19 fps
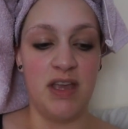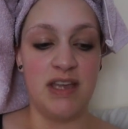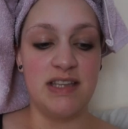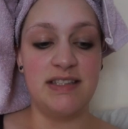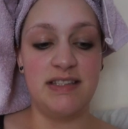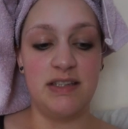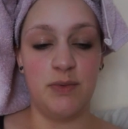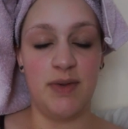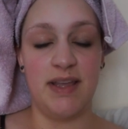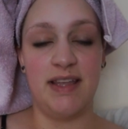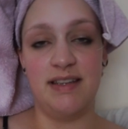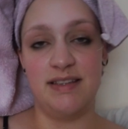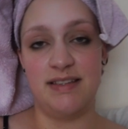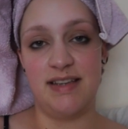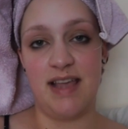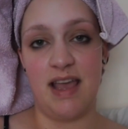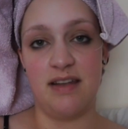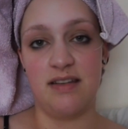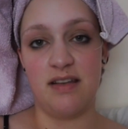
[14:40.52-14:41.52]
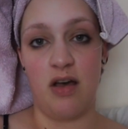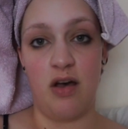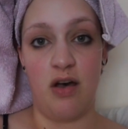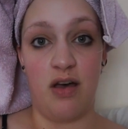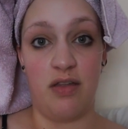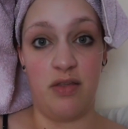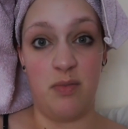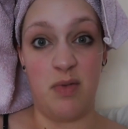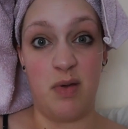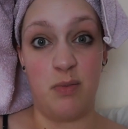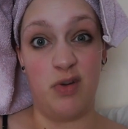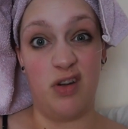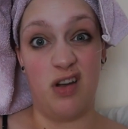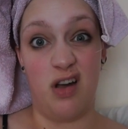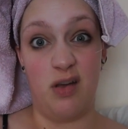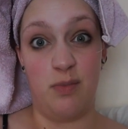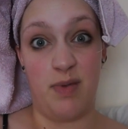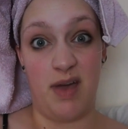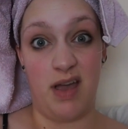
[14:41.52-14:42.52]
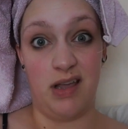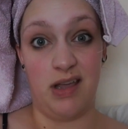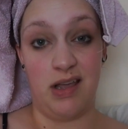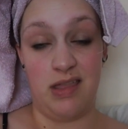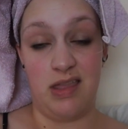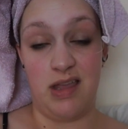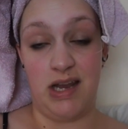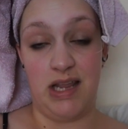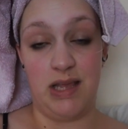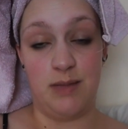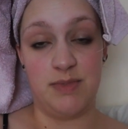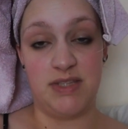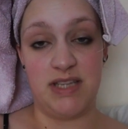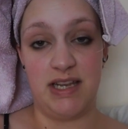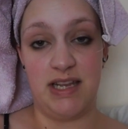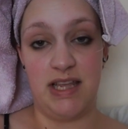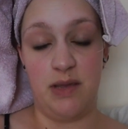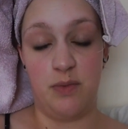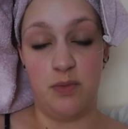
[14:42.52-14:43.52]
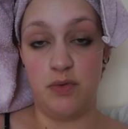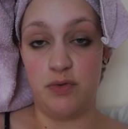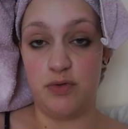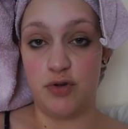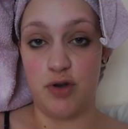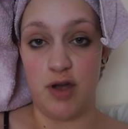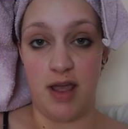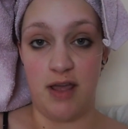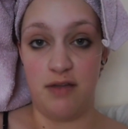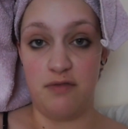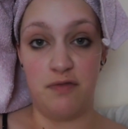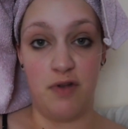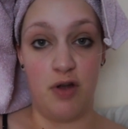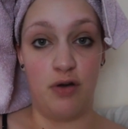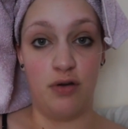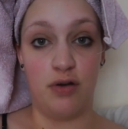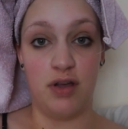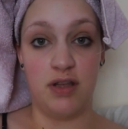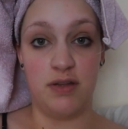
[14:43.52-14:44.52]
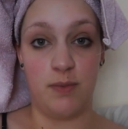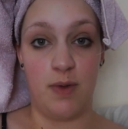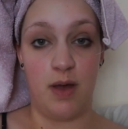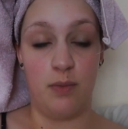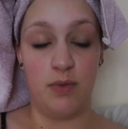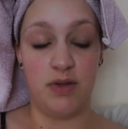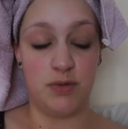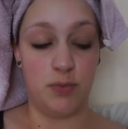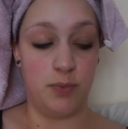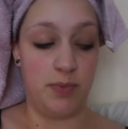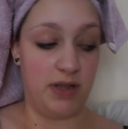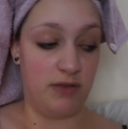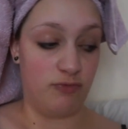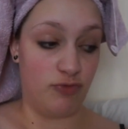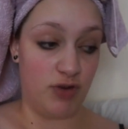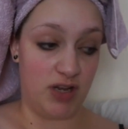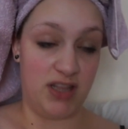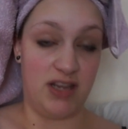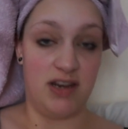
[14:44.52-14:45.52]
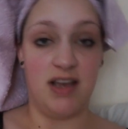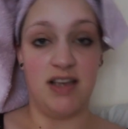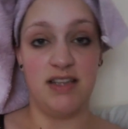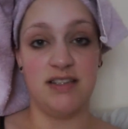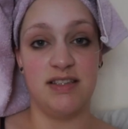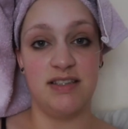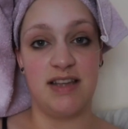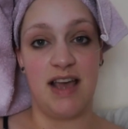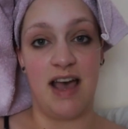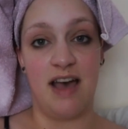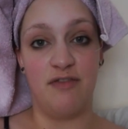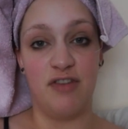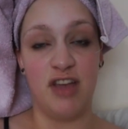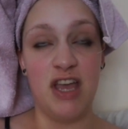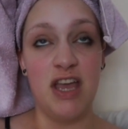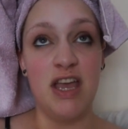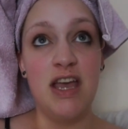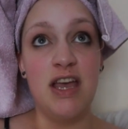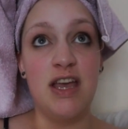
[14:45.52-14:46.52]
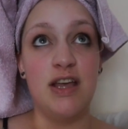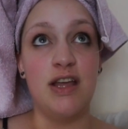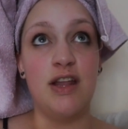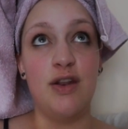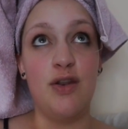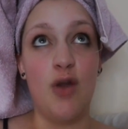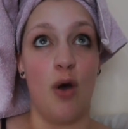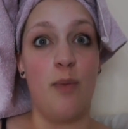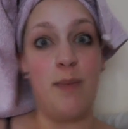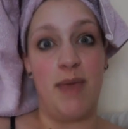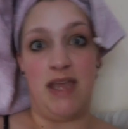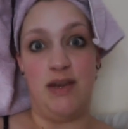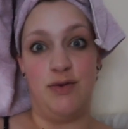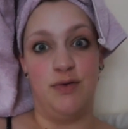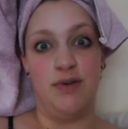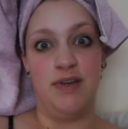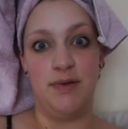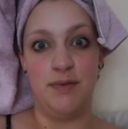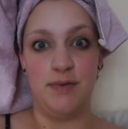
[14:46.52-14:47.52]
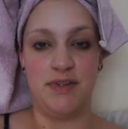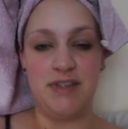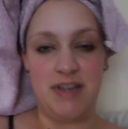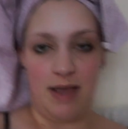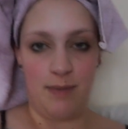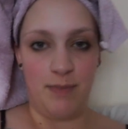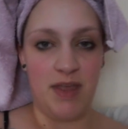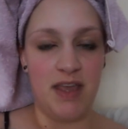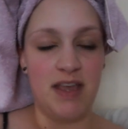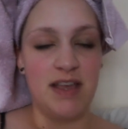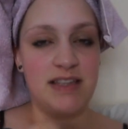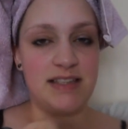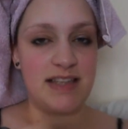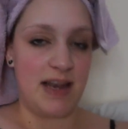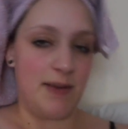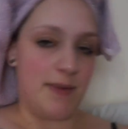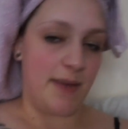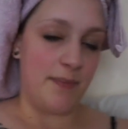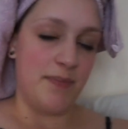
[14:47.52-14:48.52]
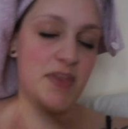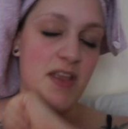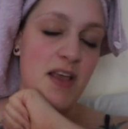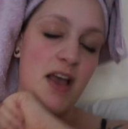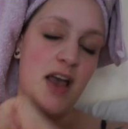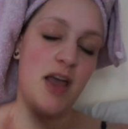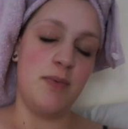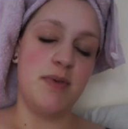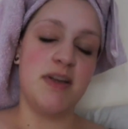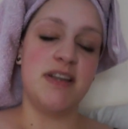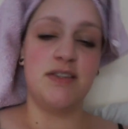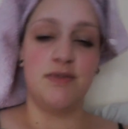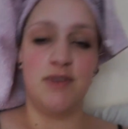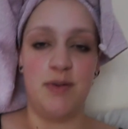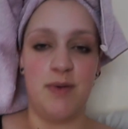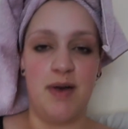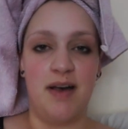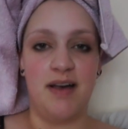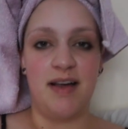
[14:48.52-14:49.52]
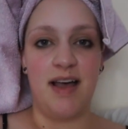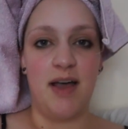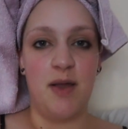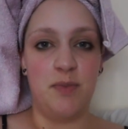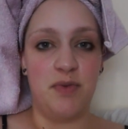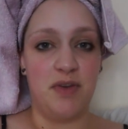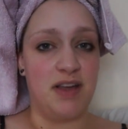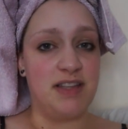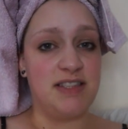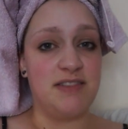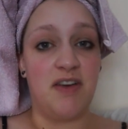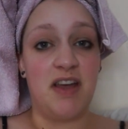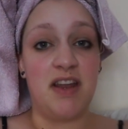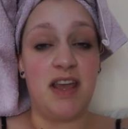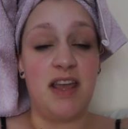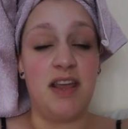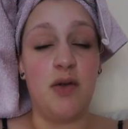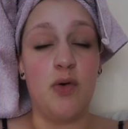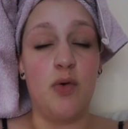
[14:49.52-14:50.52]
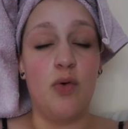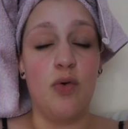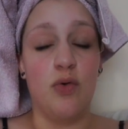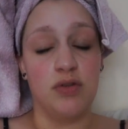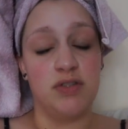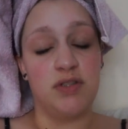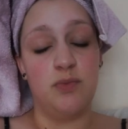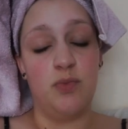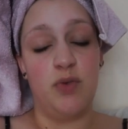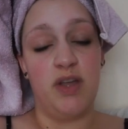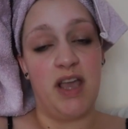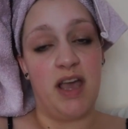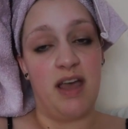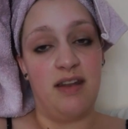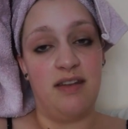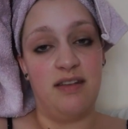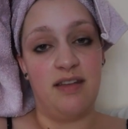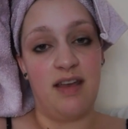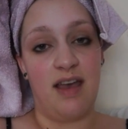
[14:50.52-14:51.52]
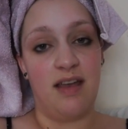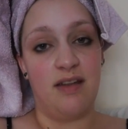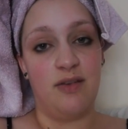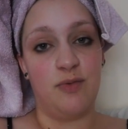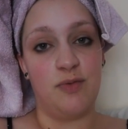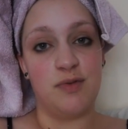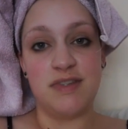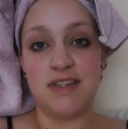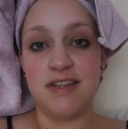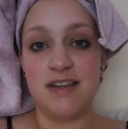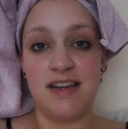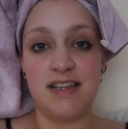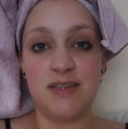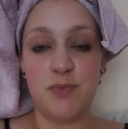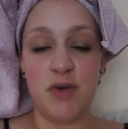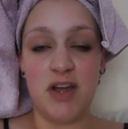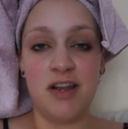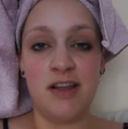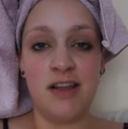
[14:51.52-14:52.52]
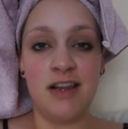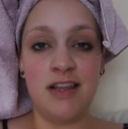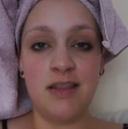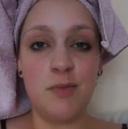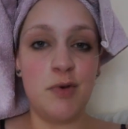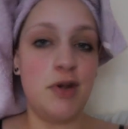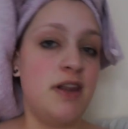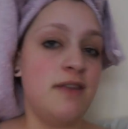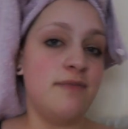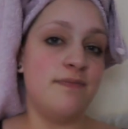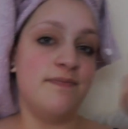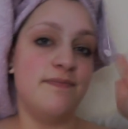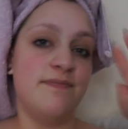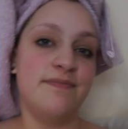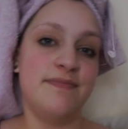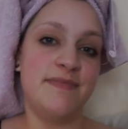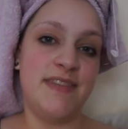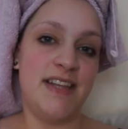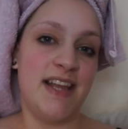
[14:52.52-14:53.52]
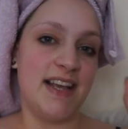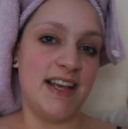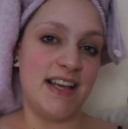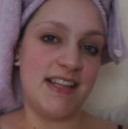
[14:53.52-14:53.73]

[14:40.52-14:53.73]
Still waiting to get our other memory card back, and then Liam said he will try and vlog as well, which will be really nice to have not me talking all the time. So anyway, hope you guys are really well. I hope you guys have had an awesome weekend, and we will see you guys bright and early in the morning. Night,